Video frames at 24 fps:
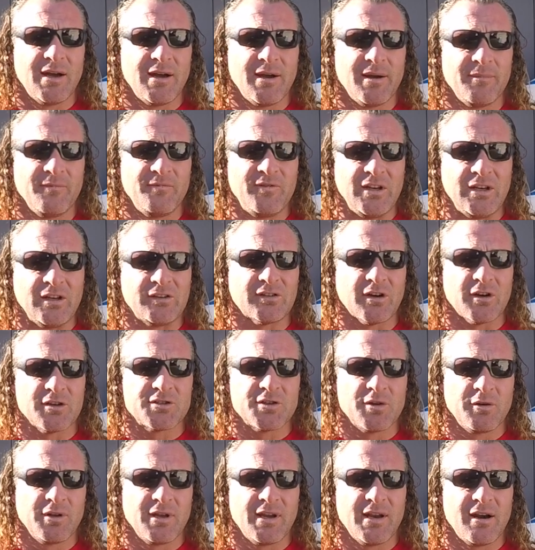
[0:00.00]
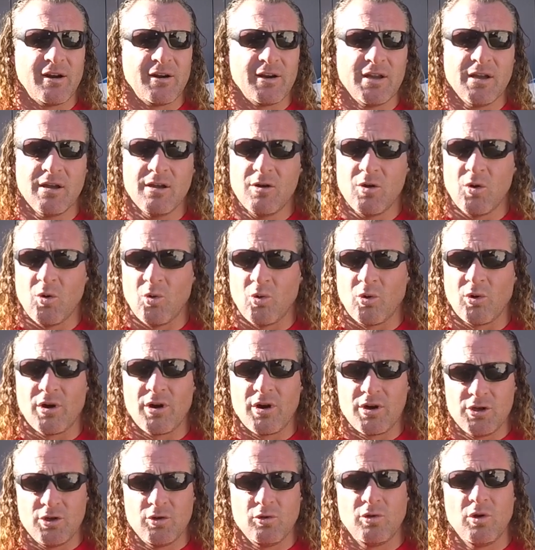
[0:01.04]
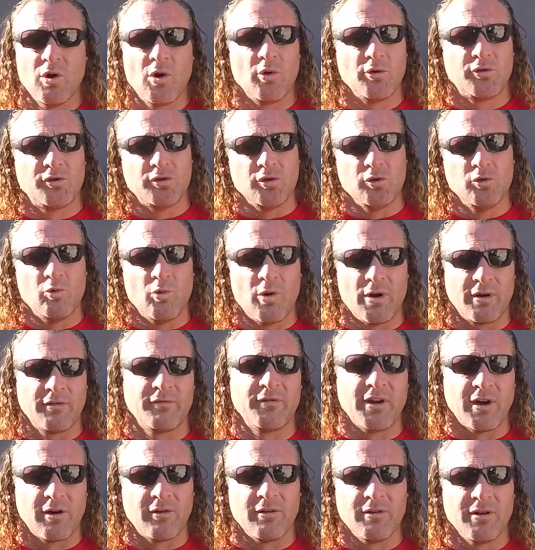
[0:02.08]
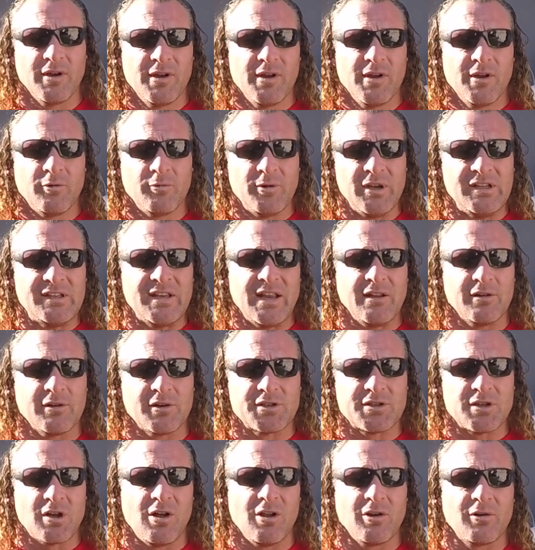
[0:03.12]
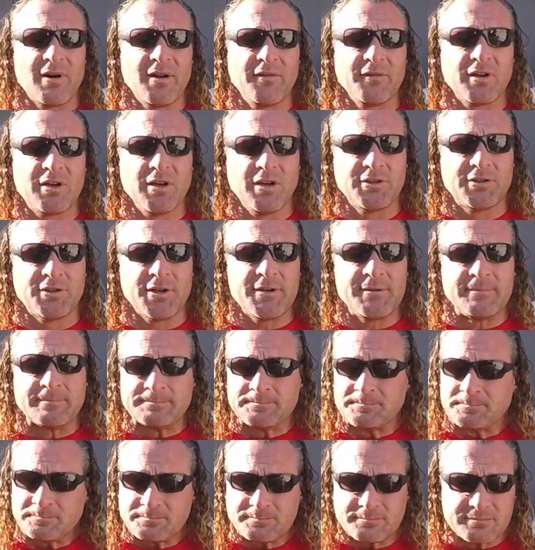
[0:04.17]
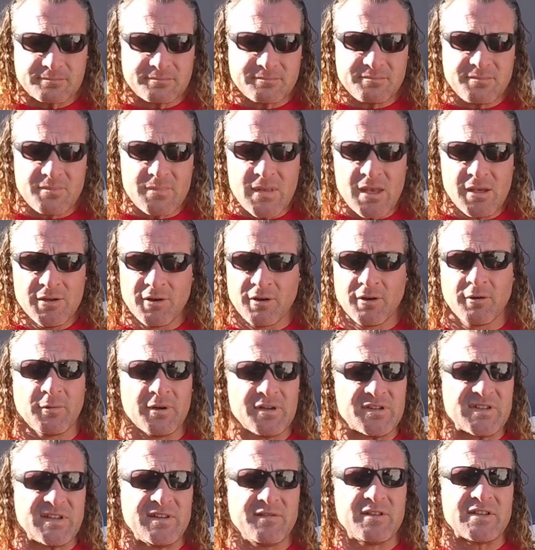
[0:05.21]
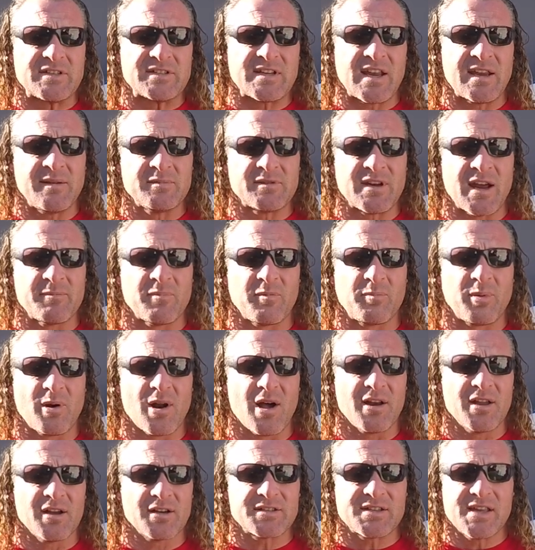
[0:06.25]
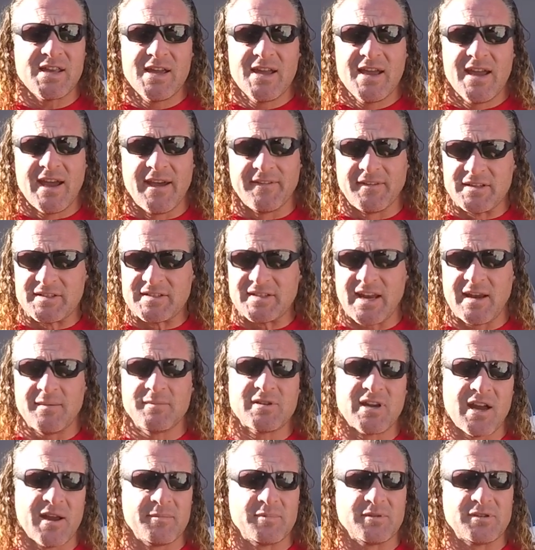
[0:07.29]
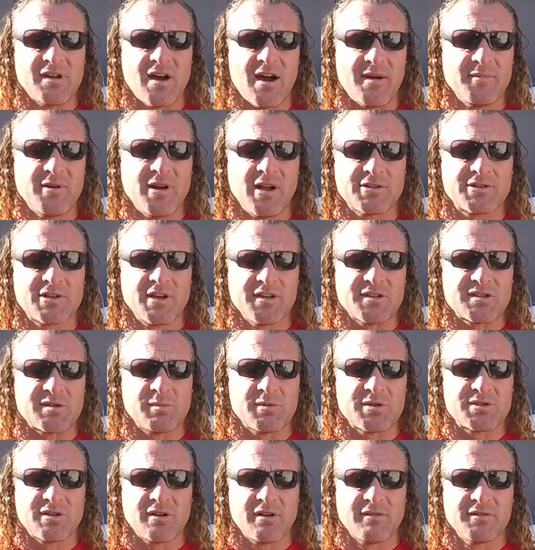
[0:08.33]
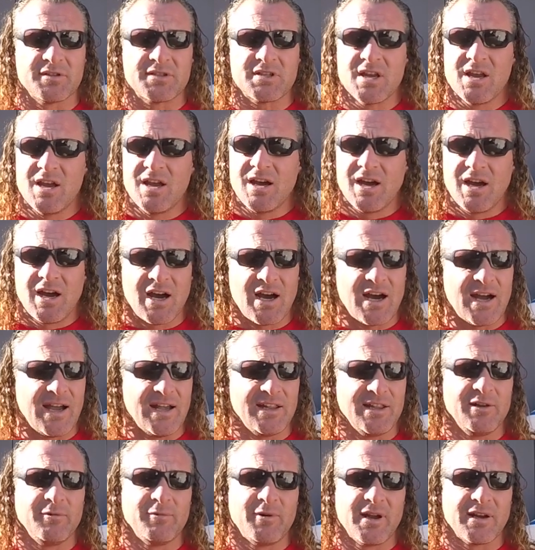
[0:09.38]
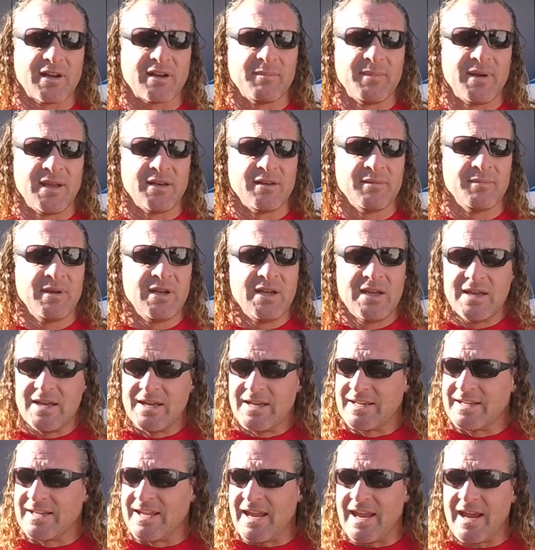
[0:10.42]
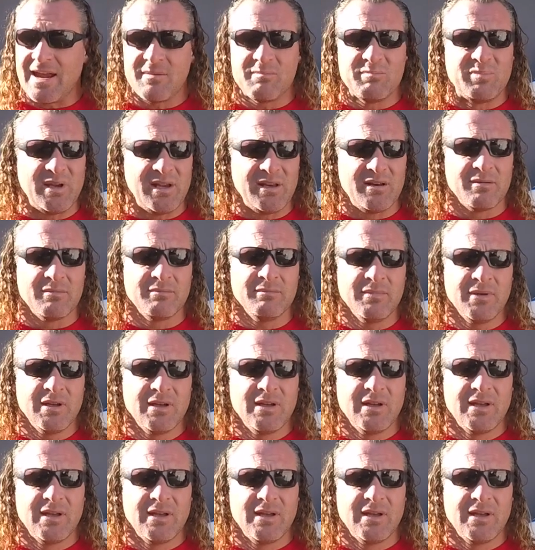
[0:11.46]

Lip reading: Phoenix, Arizona area, or you go to one of their retailers all around the country, you're going to receive the same type of product and the same type of top-notch customer service. Highly recommend them. Can't beat them.